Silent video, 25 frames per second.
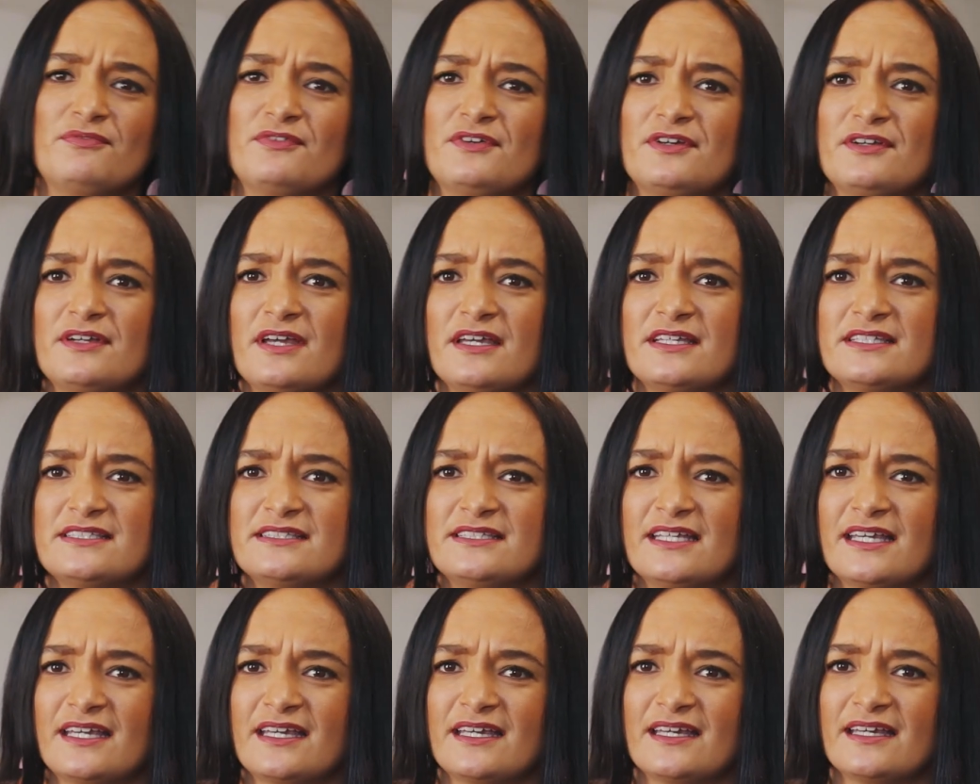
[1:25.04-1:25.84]
for a
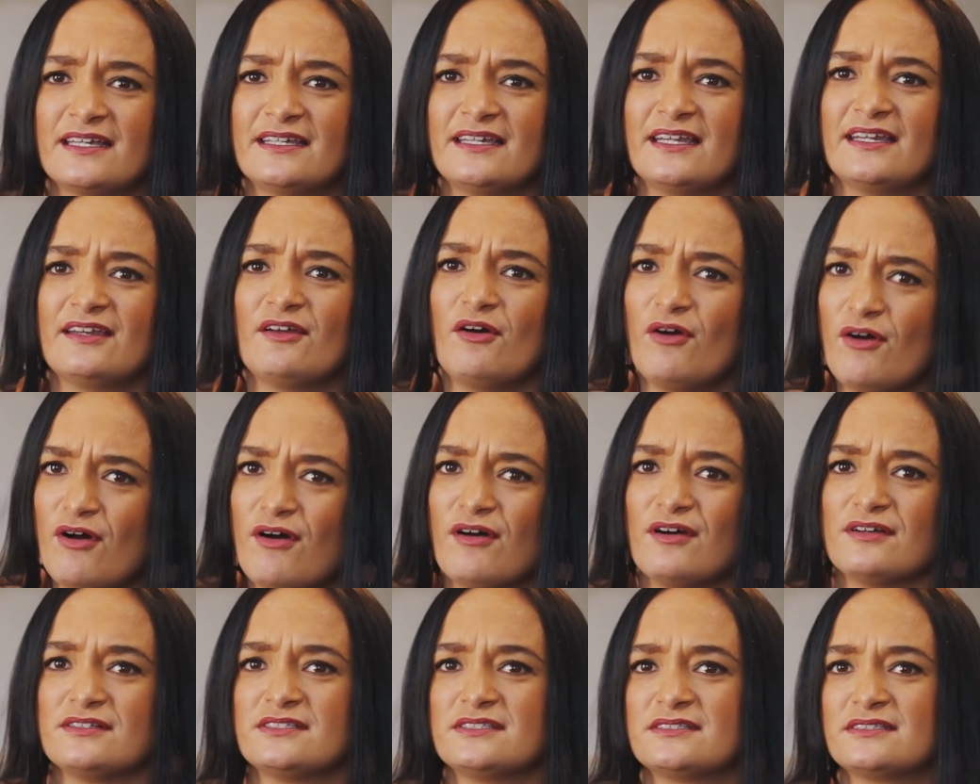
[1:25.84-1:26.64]
second and
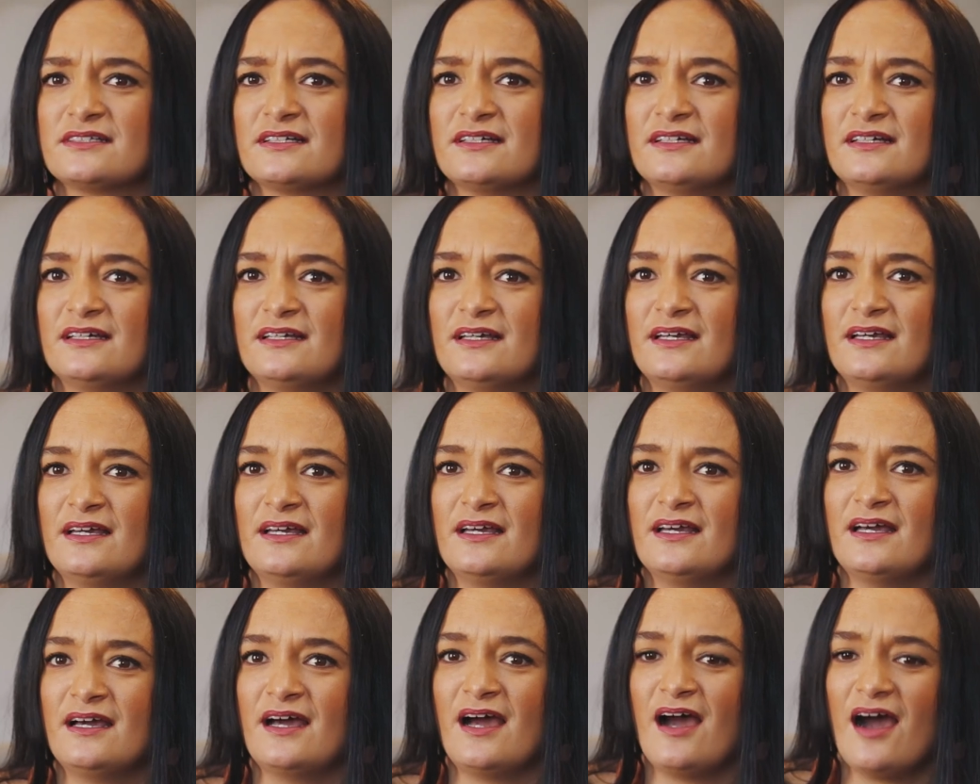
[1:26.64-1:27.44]
ask,
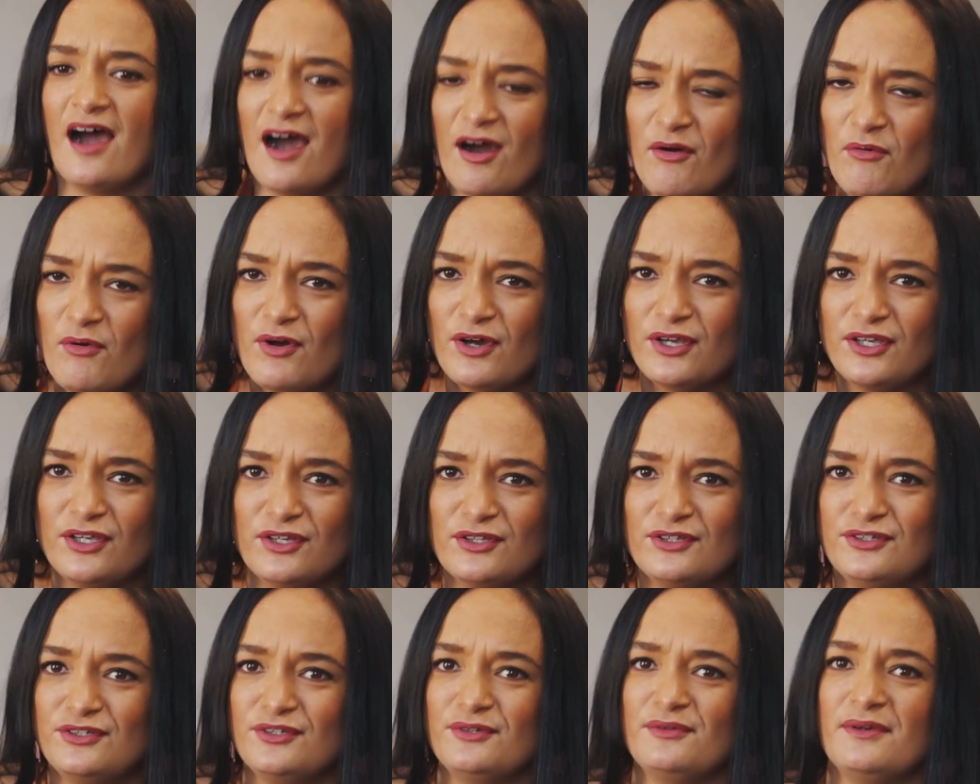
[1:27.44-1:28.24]
how are
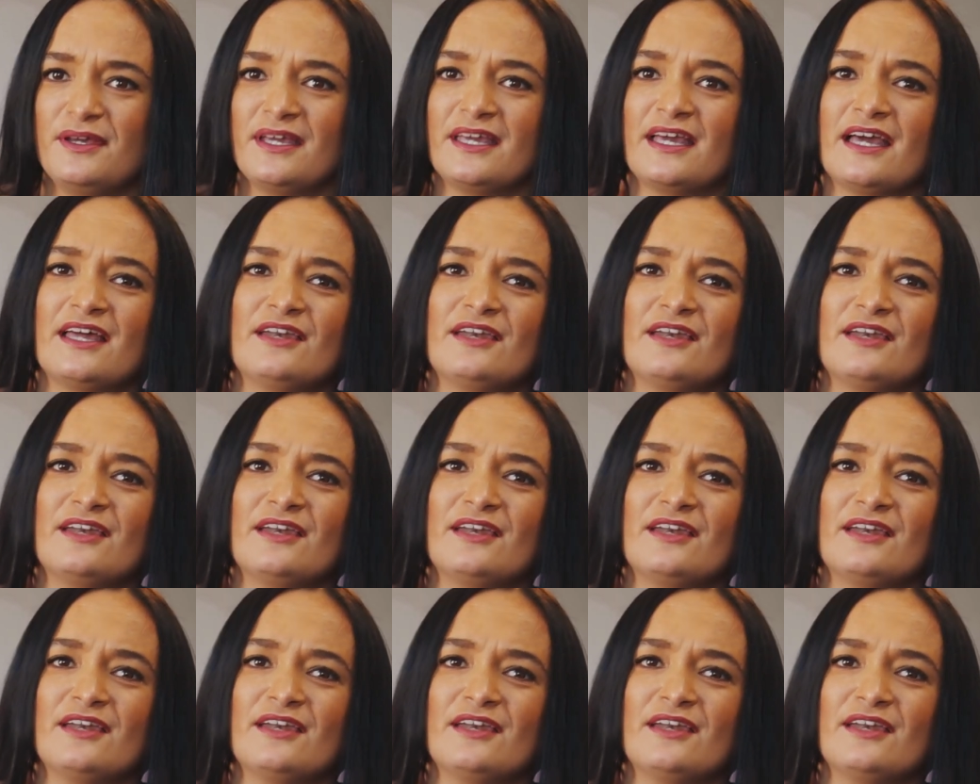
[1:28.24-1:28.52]
you doing?